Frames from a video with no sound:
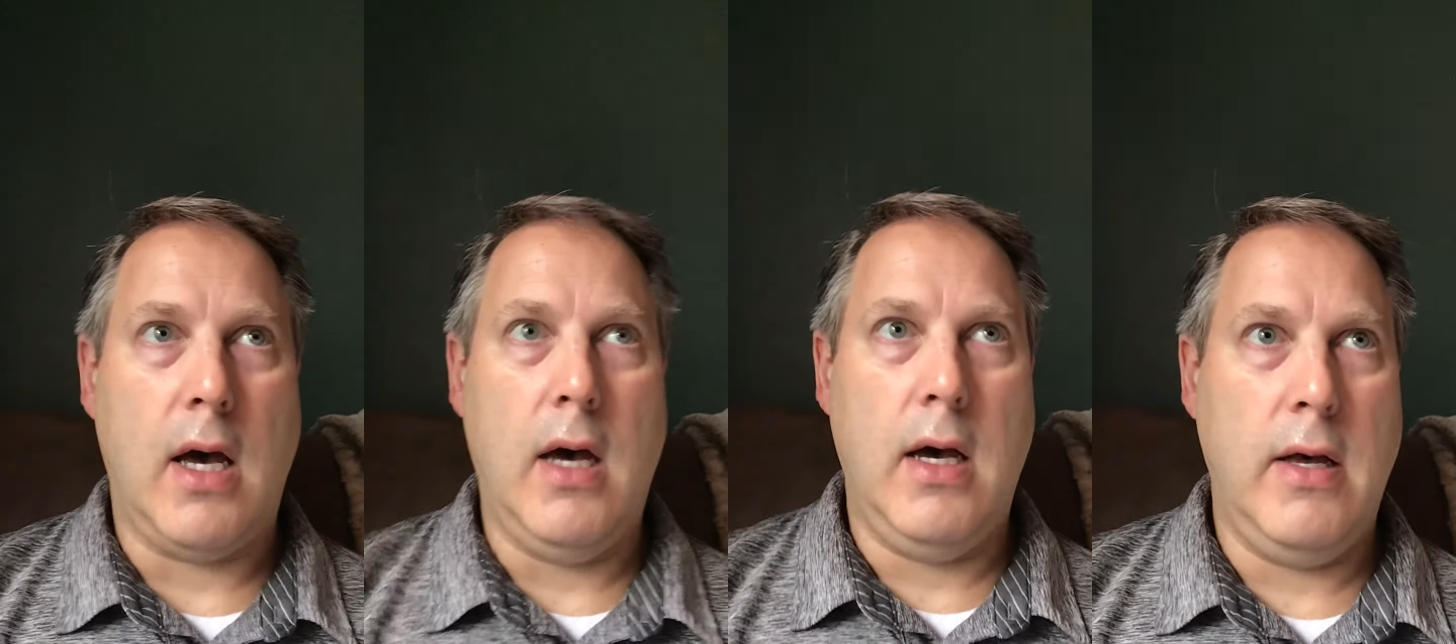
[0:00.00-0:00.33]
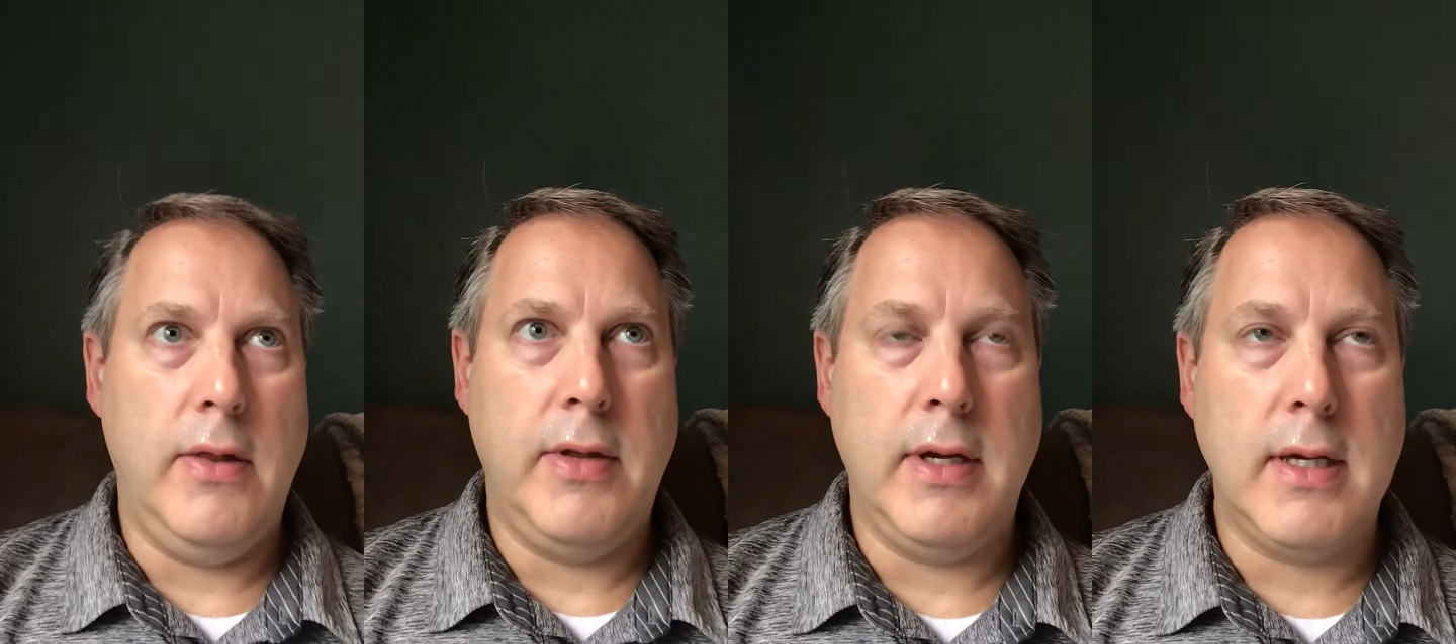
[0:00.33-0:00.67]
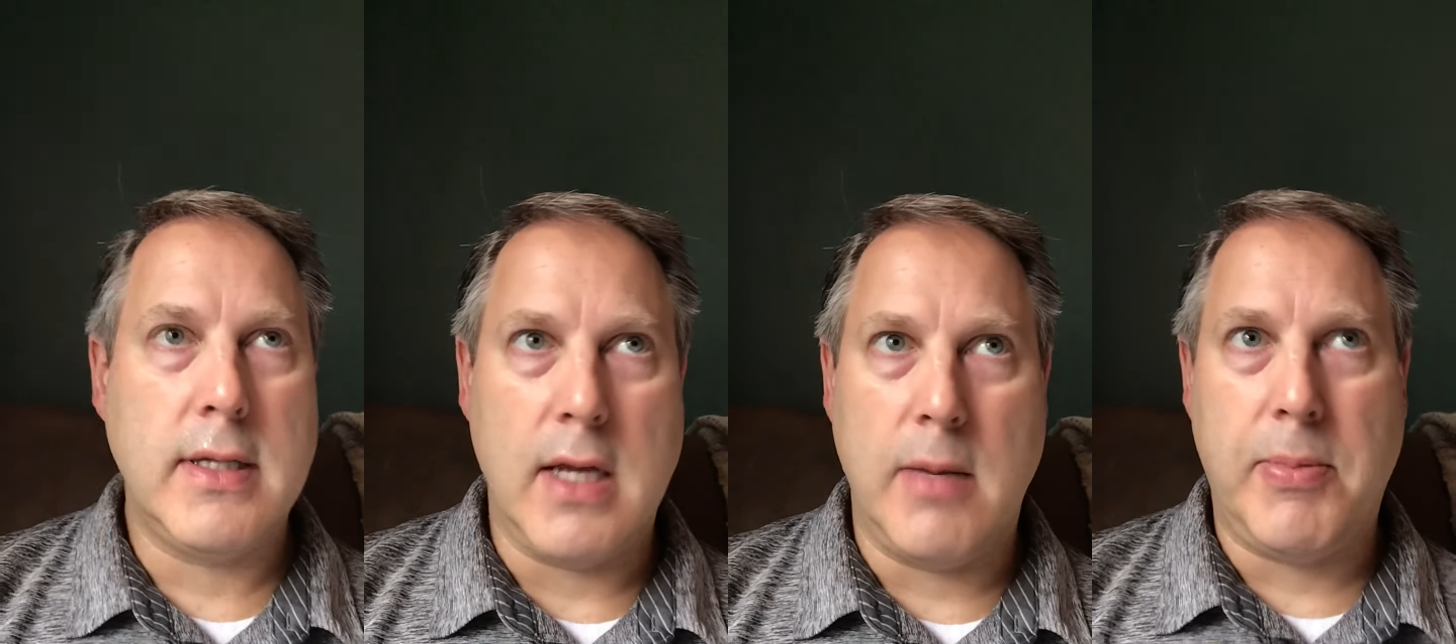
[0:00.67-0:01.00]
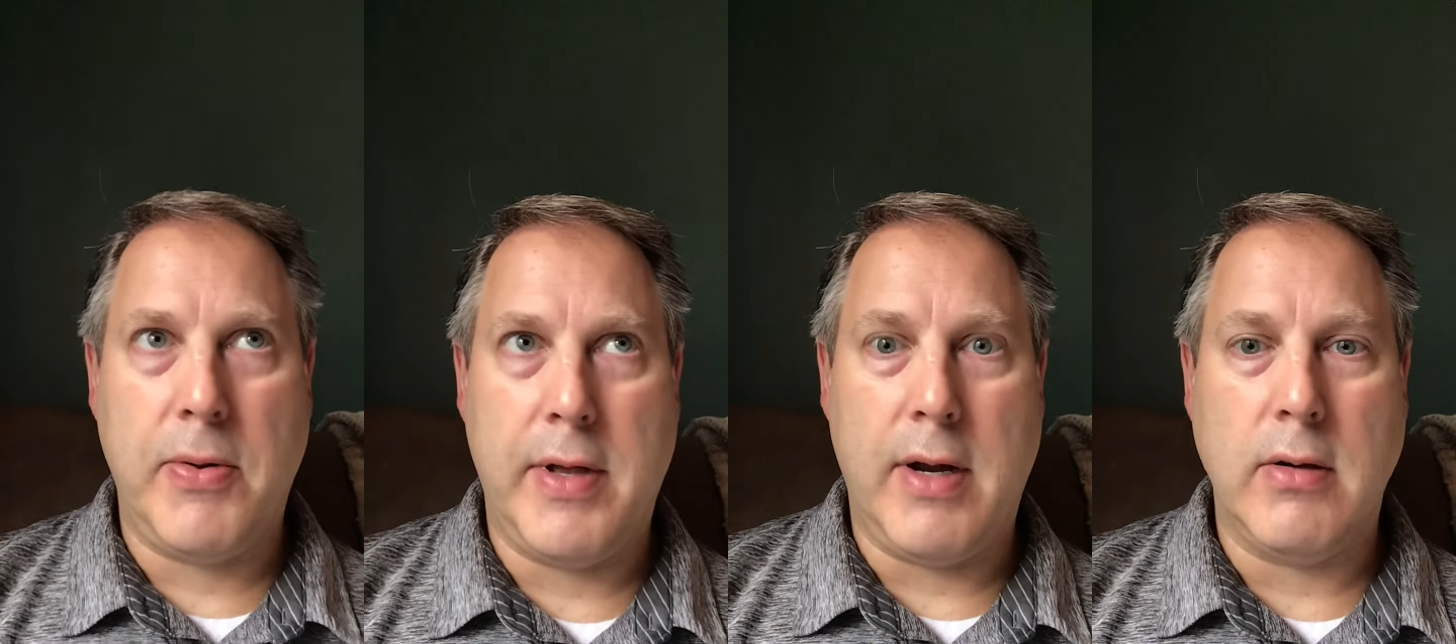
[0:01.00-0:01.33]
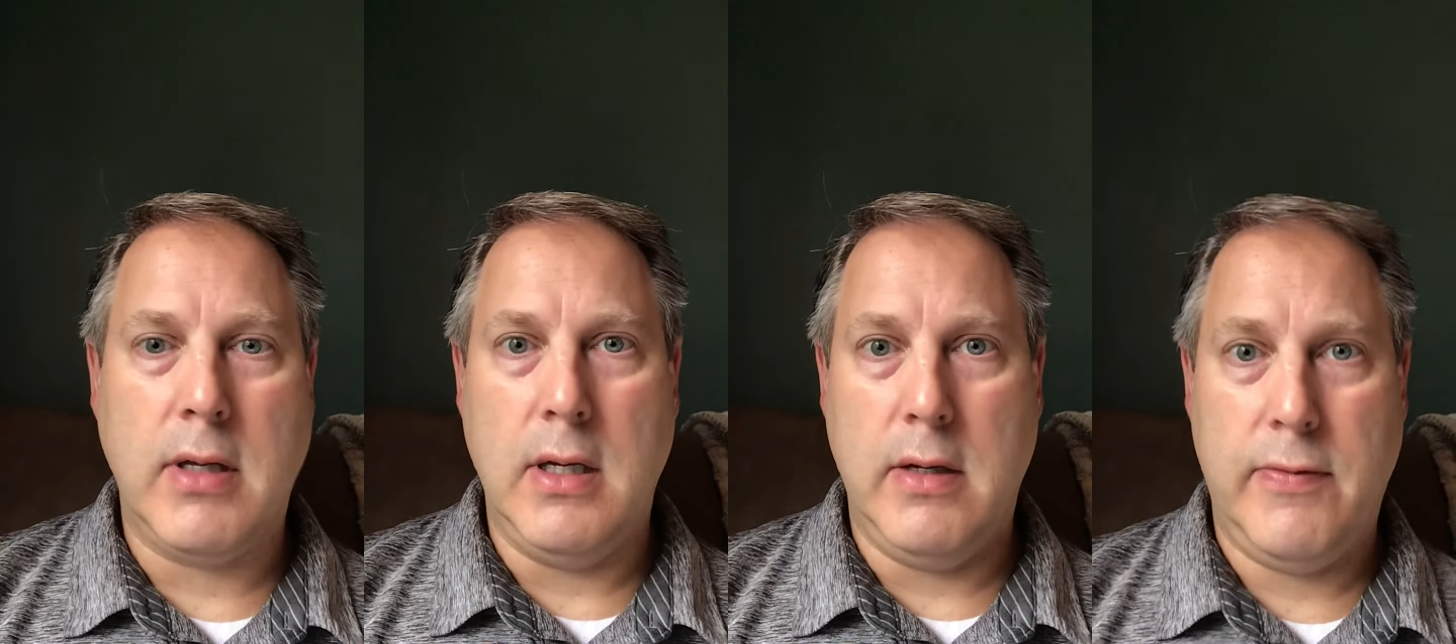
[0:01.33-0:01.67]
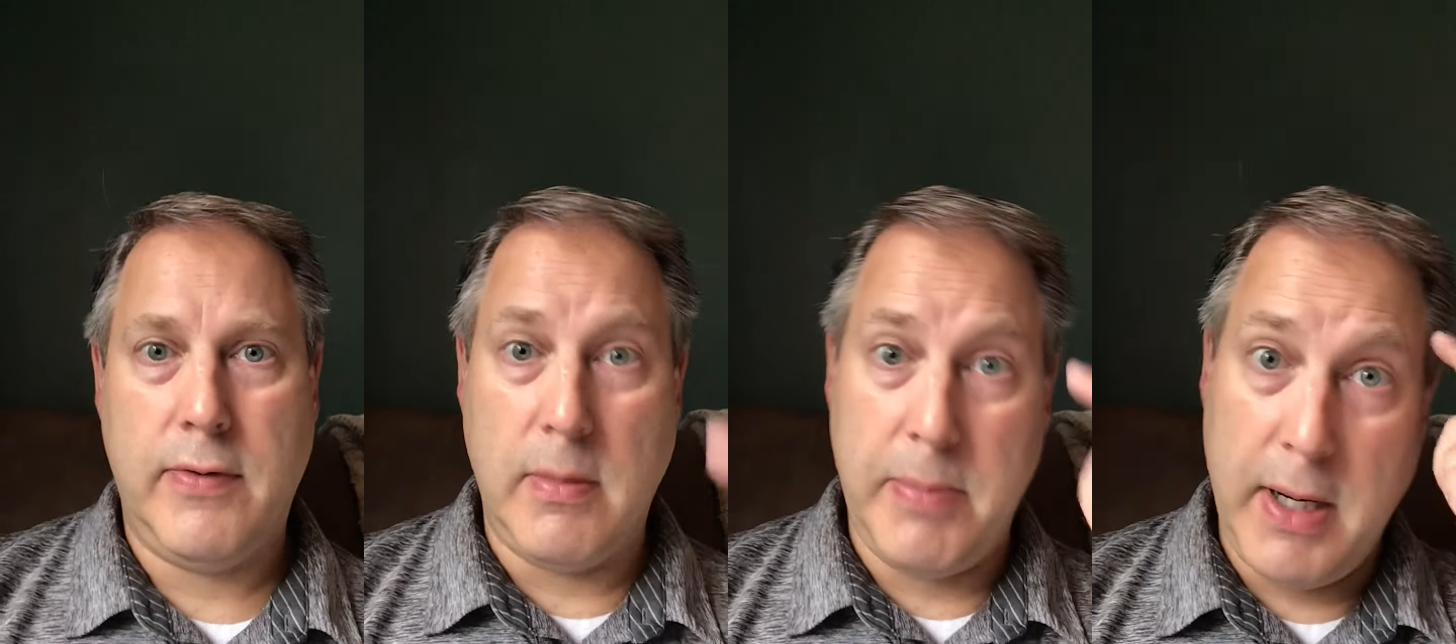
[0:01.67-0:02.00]
The example that I'll
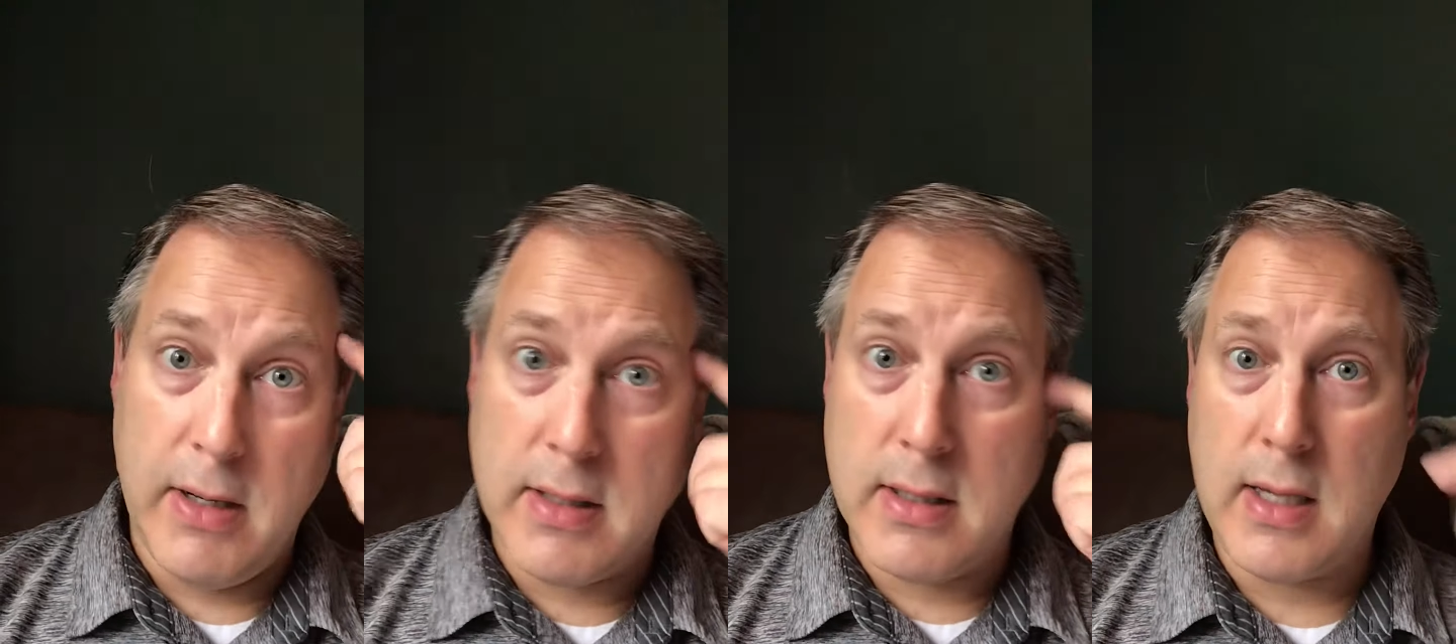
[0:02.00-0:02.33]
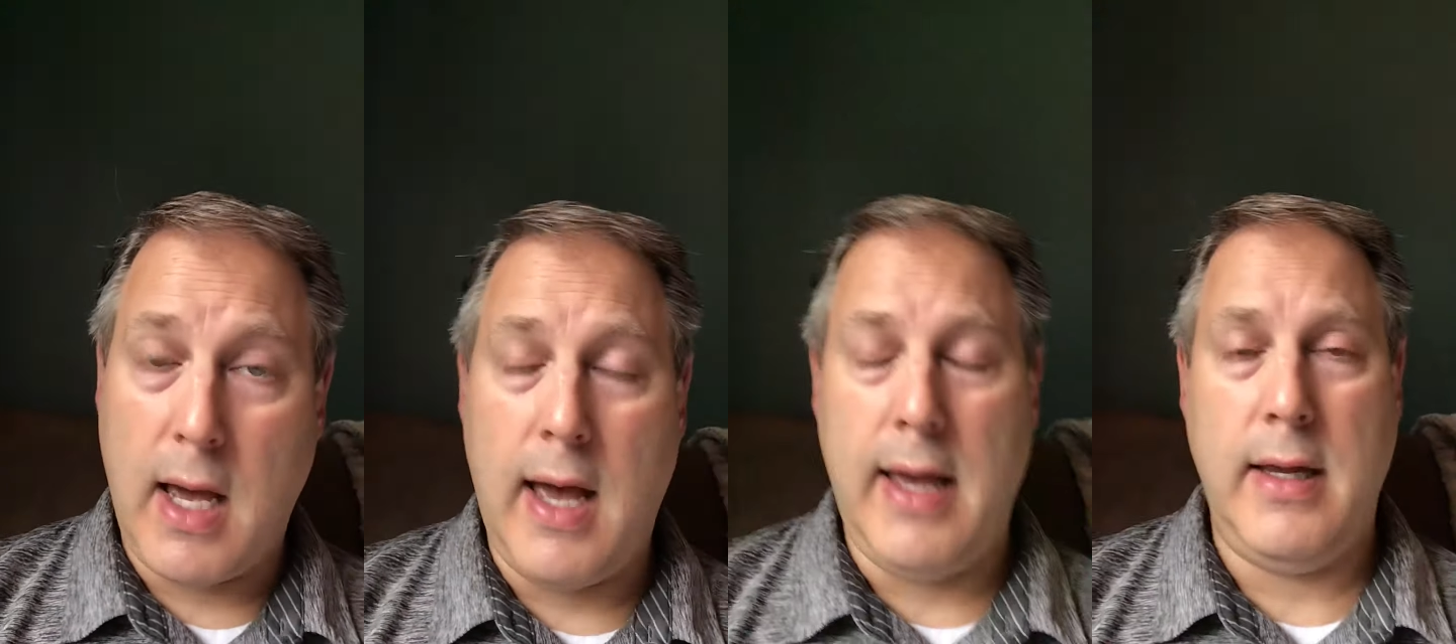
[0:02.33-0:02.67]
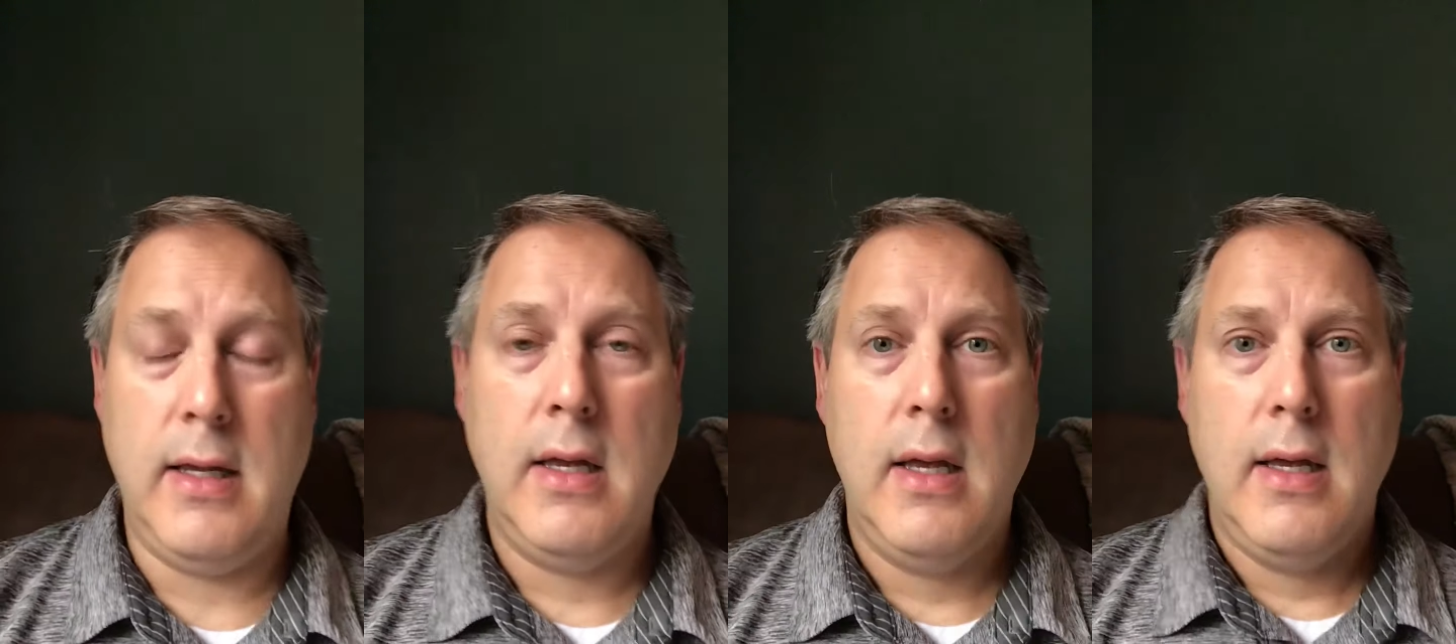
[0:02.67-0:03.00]
give compared to Ty